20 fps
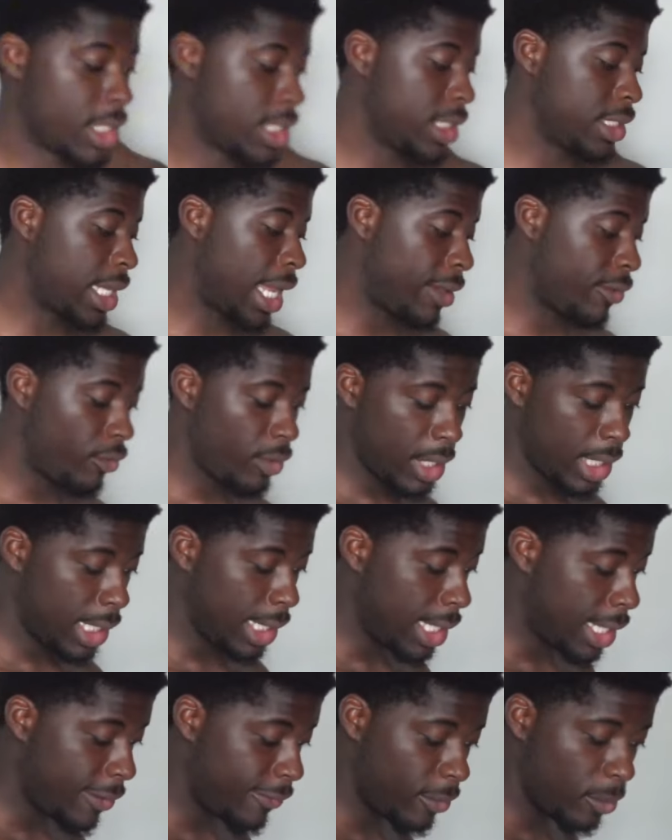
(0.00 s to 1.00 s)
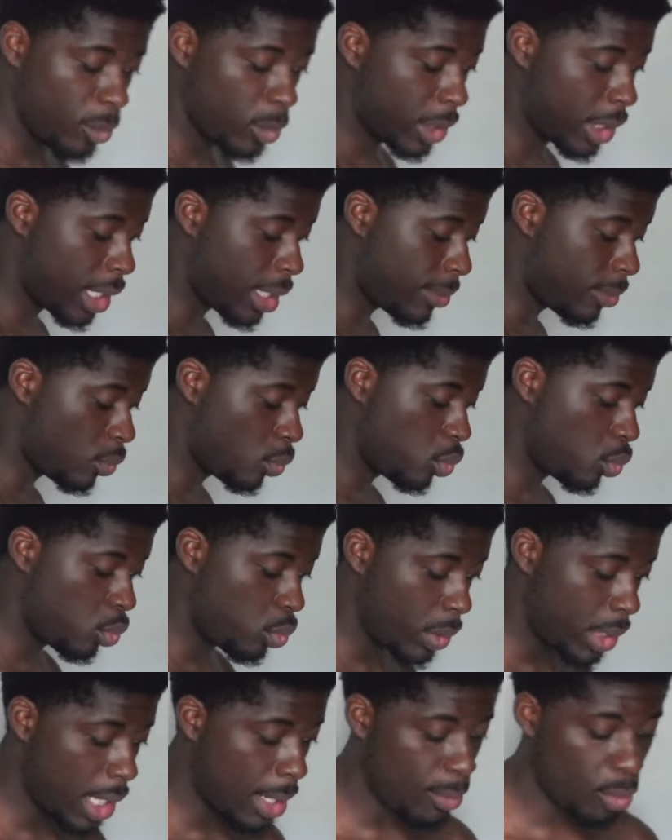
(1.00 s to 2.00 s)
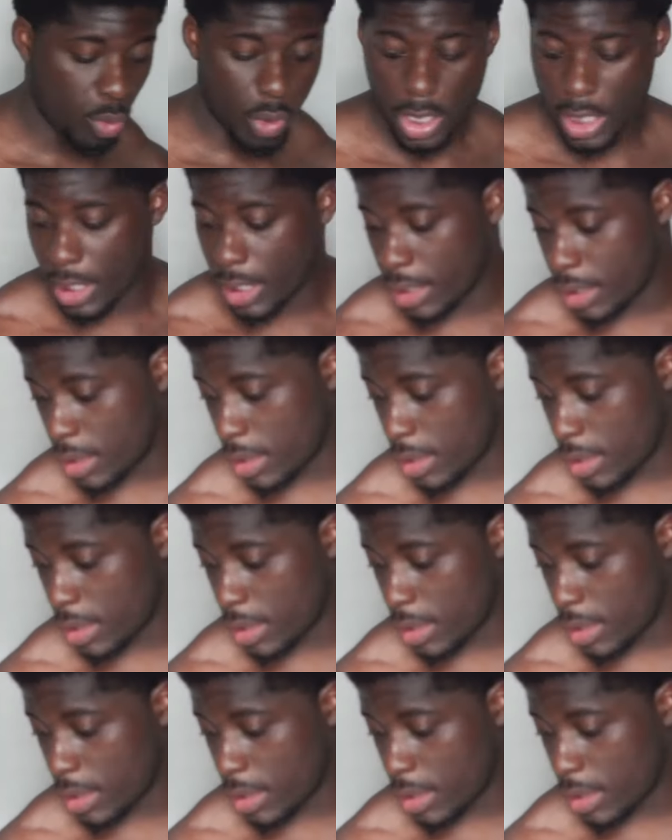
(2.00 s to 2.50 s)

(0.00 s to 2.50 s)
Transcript: Cause I really love them when I'm when I'm running and